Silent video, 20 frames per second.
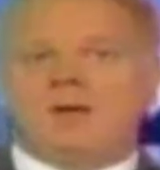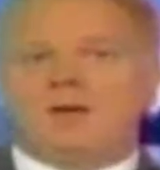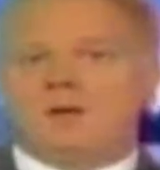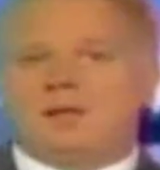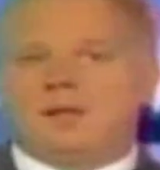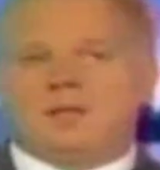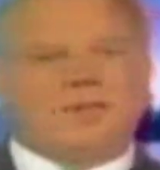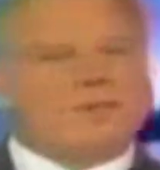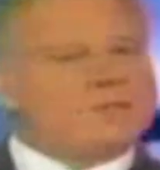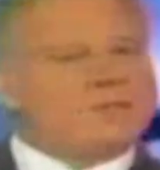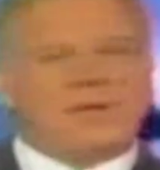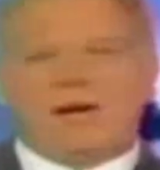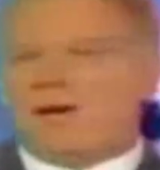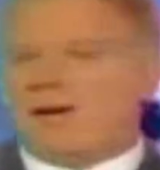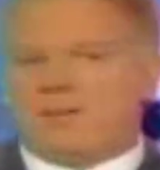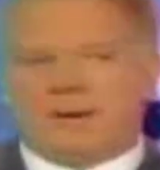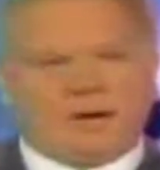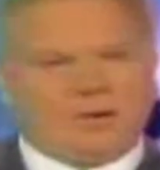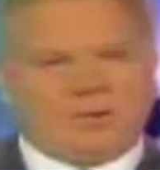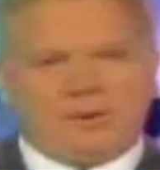This is not
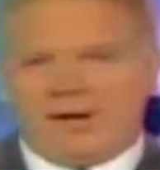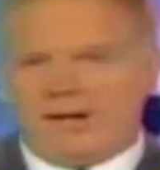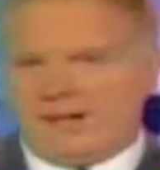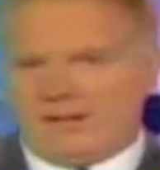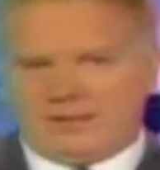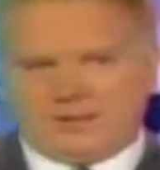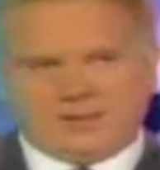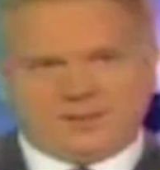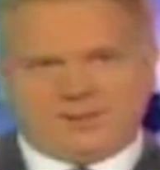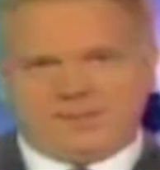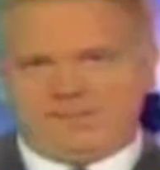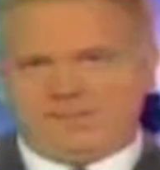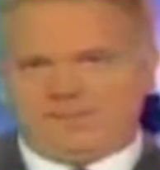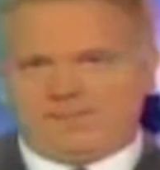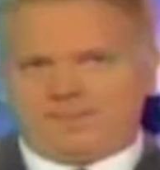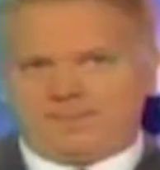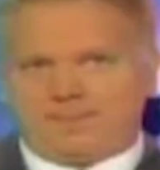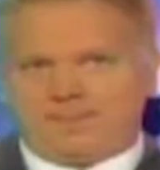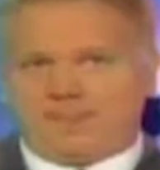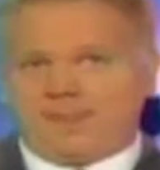about race.
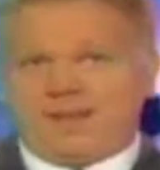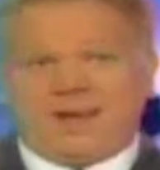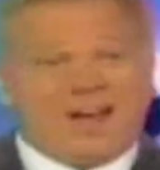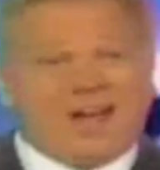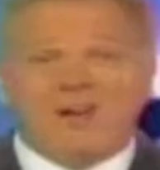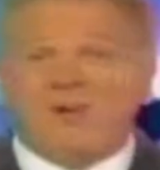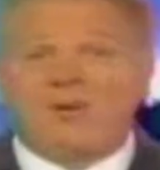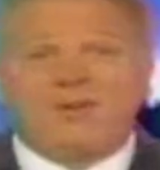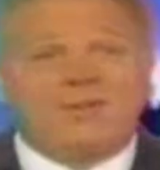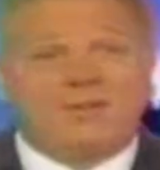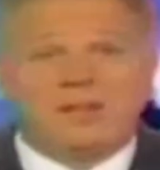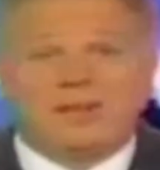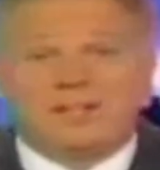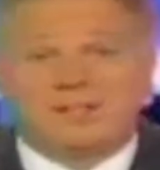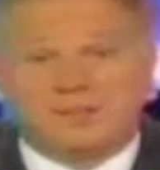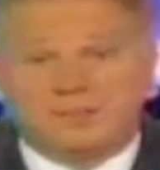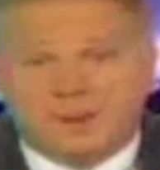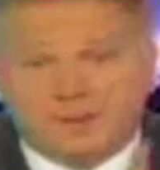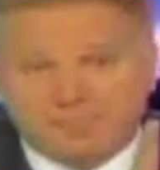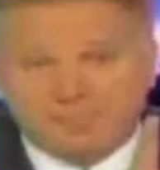I don't even think
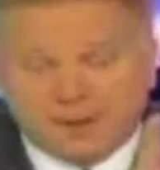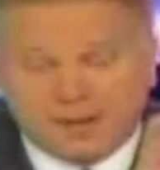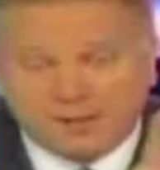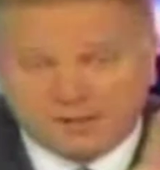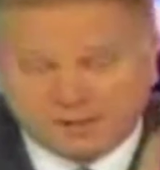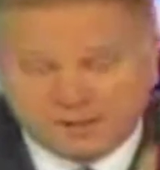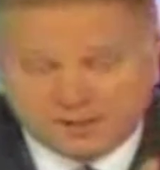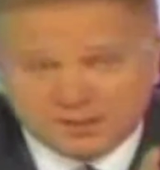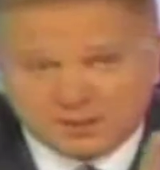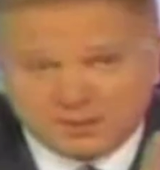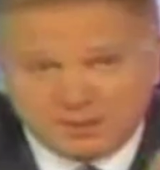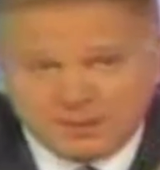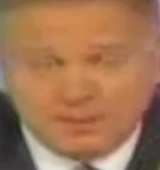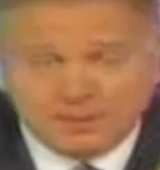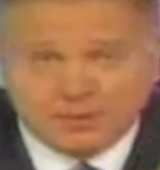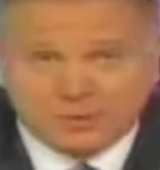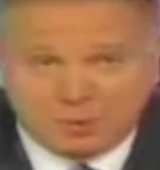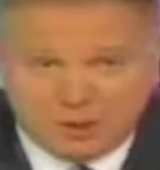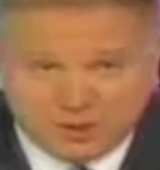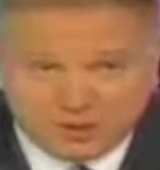it's about politics. The
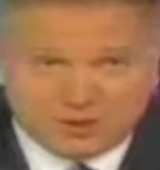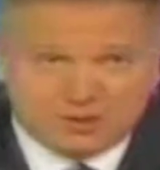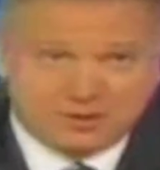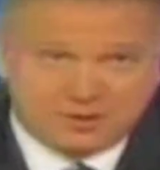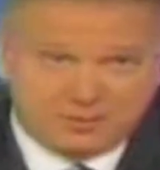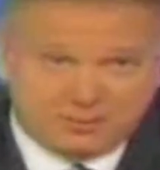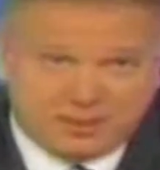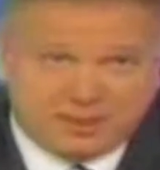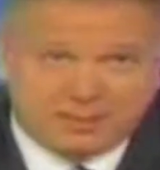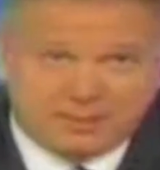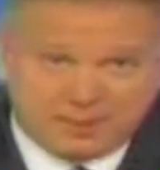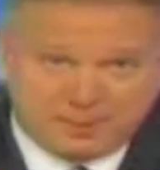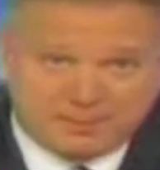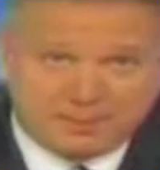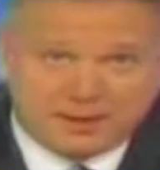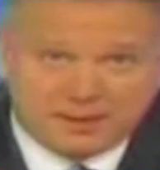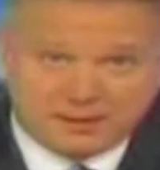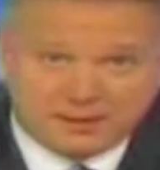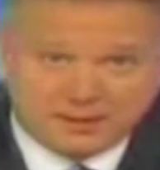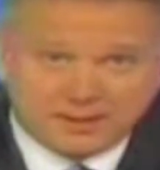people in Washington are going to make about
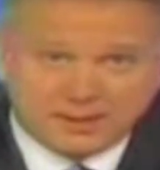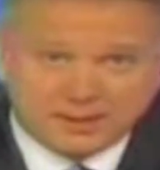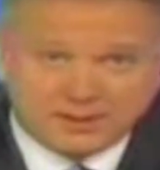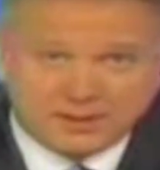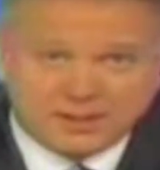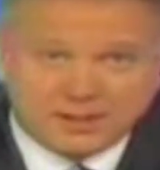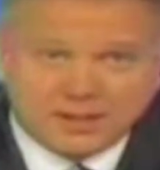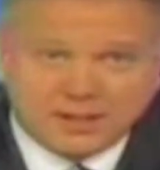politics.